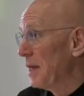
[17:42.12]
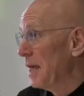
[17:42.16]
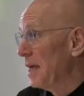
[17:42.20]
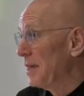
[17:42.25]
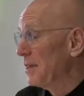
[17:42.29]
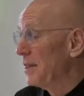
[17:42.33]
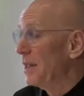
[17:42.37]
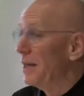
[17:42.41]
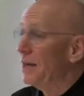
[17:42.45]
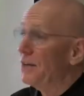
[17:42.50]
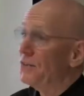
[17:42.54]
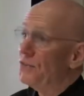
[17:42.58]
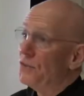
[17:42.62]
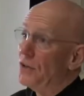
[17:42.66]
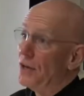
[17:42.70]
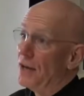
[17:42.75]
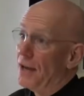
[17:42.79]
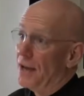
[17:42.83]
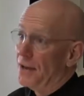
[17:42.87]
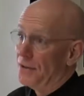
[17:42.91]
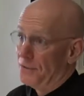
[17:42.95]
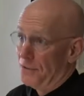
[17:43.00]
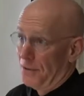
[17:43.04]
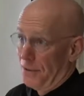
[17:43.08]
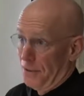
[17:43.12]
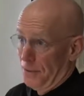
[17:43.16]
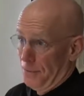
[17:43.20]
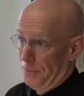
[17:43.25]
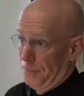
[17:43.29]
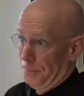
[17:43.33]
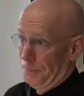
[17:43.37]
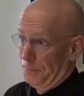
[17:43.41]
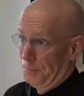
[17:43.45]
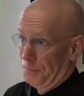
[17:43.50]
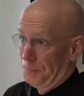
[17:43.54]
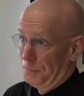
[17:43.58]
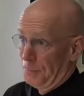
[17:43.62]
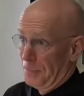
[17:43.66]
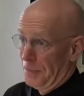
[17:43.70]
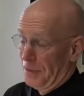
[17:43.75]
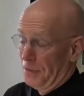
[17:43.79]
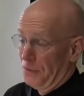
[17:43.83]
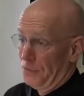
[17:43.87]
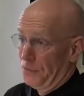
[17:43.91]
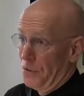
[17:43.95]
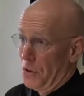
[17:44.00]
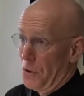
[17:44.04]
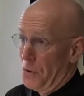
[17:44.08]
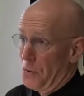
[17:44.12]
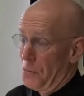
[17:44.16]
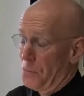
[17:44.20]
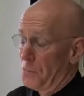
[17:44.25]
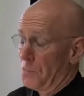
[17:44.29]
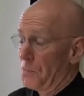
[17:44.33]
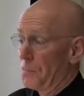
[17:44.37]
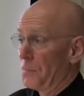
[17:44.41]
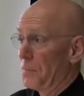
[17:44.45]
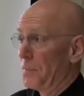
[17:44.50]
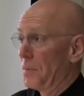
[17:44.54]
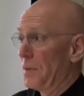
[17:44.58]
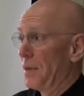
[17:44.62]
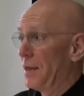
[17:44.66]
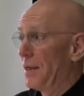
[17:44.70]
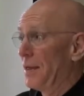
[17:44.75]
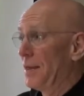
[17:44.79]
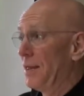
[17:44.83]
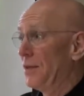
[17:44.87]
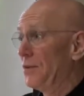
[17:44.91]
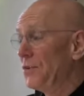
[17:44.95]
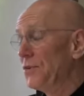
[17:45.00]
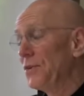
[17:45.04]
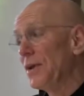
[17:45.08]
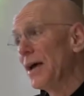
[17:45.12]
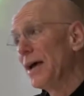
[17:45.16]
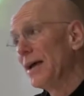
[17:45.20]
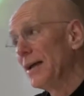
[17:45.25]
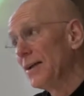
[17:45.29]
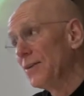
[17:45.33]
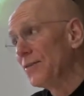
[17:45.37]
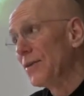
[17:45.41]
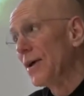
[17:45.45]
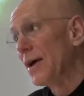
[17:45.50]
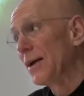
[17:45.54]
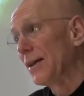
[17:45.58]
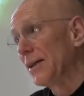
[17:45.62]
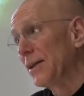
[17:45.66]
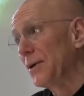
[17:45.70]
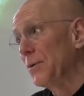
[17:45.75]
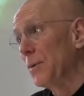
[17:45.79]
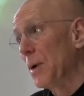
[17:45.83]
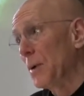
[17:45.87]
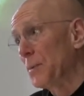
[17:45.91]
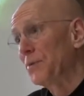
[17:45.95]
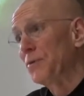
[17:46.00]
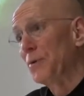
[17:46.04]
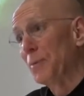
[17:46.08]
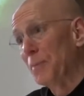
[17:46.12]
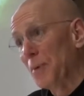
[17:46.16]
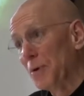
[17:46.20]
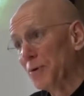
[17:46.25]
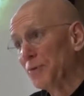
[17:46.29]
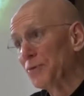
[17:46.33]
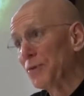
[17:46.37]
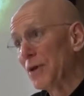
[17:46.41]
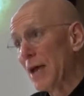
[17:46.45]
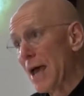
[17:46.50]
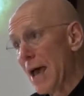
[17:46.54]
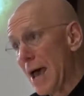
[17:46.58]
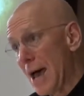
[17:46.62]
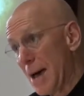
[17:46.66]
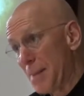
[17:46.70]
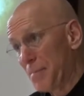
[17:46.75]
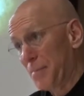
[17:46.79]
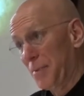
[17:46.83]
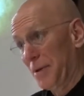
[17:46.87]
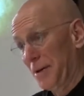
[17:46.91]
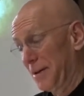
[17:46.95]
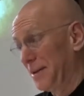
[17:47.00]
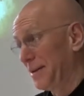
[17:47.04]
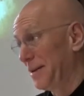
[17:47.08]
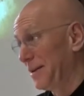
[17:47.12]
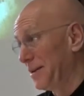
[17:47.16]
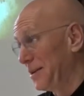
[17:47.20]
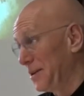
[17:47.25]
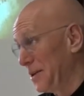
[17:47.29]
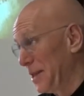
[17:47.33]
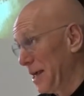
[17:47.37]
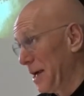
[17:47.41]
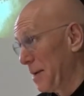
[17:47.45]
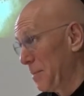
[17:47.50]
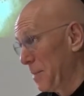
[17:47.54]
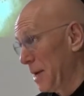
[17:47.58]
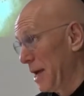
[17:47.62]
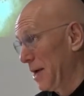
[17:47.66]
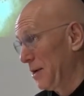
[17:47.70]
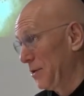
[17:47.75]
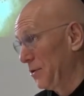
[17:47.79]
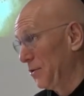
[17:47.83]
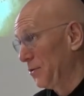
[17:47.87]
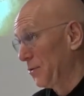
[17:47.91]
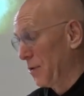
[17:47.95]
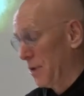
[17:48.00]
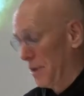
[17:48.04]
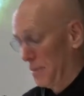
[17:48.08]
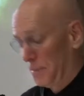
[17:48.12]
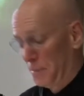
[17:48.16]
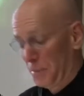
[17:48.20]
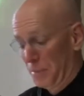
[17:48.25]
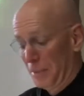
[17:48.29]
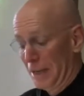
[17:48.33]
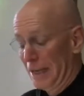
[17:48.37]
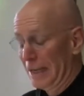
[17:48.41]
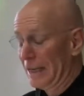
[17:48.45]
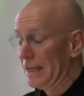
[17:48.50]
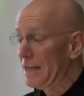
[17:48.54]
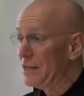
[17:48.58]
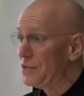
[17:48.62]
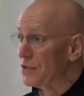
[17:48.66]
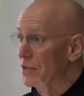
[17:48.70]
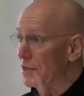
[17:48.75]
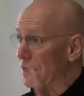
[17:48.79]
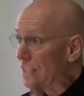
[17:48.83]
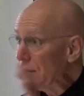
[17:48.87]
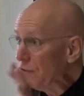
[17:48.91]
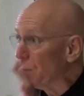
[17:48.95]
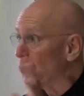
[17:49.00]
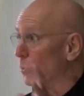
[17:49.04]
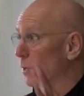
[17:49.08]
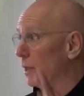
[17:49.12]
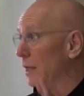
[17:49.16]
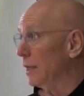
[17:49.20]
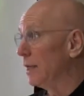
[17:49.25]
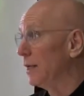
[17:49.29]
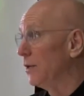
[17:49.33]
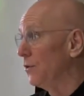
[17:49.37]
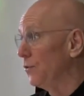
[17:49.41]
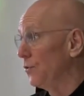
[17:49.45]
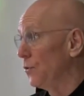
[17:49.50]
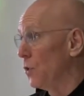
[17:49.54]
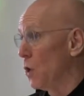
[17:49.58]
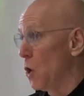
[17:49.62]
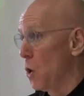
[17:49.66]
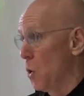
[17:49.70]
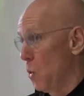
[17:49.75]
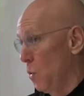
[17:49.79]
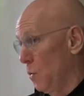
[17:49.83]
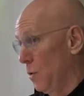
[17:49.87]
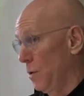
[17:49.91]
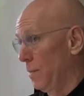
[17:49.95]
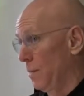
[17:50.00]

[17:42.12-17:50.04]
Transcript: and then it's in Oslo. So this is not exactly what was supposed to happen to that manuscript, but at least this one is known.